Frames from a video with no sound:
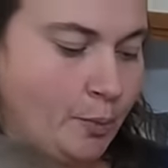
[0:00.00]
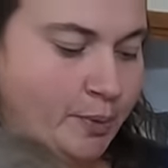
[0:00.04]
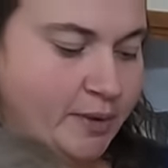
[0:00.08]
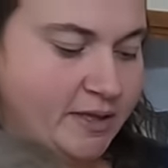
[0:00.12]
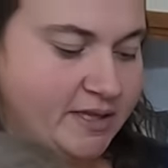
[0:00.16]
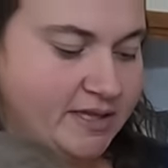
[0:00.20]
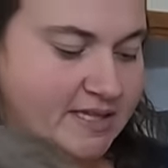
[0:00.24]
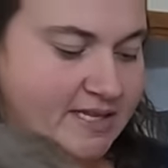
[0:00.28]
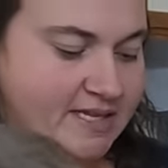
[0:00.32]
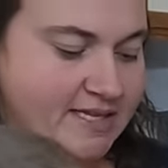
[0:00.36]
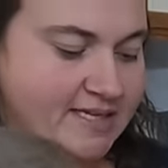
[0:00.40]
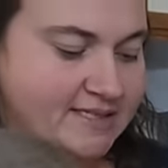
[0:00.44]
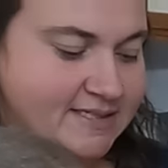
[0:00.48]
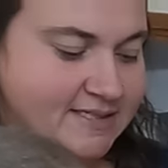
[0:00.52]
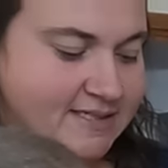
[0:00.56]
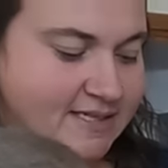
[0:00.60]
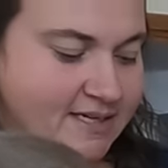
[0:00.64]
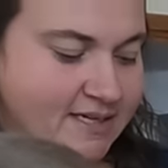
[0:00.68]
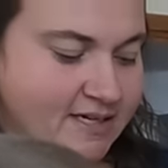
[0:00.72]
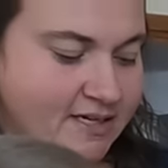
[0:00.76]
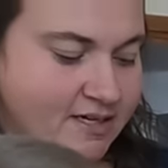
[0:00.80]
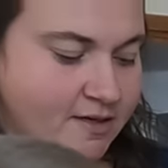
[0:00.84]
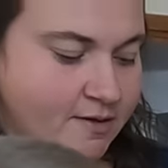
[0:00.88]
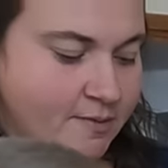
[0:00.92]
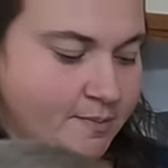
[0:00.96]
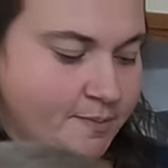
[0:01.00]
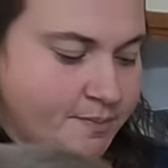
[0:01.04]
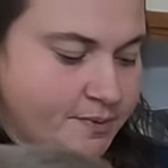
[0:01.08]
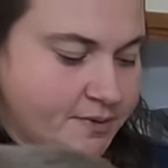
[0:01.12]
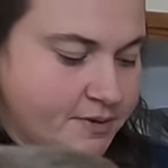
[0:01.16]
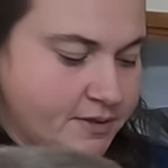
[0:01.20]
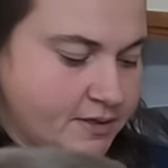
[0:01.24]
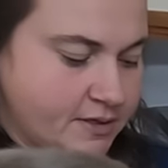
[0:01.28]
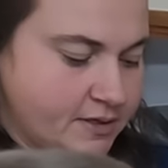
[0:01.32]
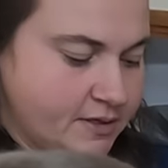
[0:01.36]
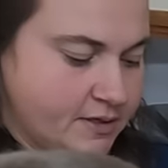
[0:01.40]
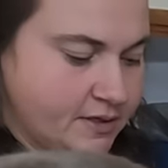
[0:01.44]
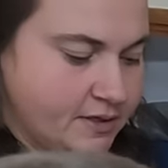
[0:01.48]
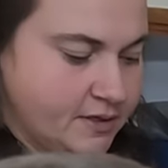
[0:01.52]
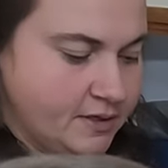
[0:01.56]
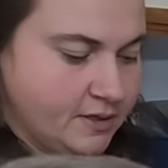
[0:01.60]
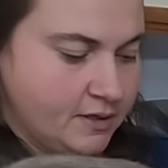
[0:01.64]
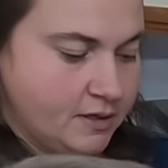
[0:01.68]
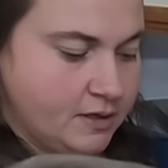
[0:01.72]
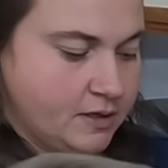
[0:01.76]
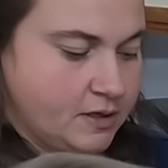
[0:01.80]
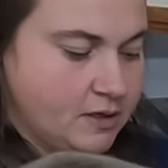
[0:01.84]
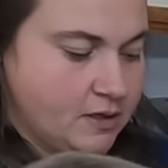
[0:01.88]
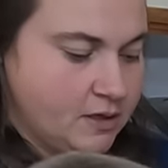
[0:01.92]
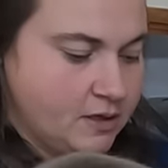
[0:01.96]
open these up.
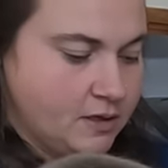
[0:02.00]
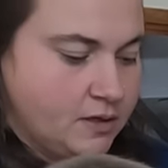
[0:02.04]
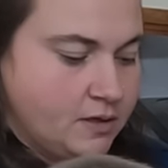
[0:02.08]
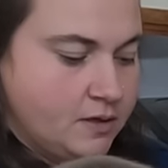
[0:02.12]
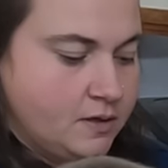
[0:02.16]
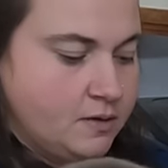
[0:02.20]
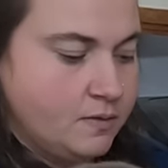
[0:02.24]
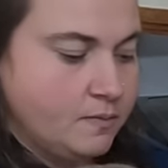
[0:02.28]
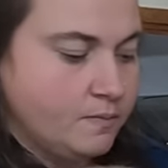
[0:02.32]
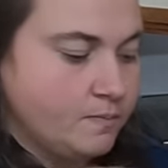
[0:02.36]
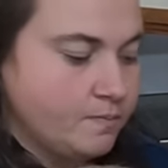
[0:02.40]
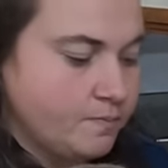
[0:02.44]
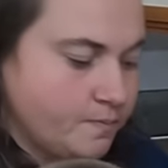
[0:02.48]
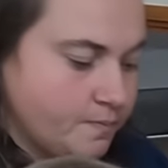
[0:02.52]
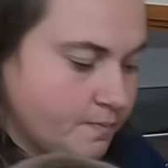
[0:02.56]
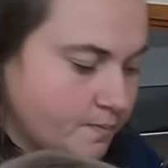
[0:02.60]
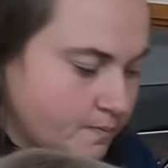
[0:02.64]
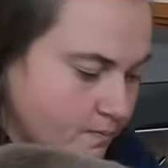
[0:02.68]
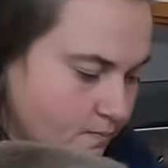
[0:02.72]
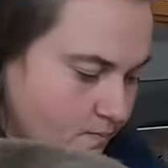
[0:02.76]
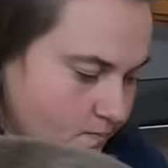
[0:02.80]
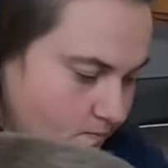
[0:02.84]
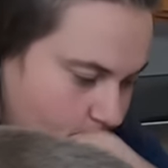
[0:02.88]
Mama, so when I'm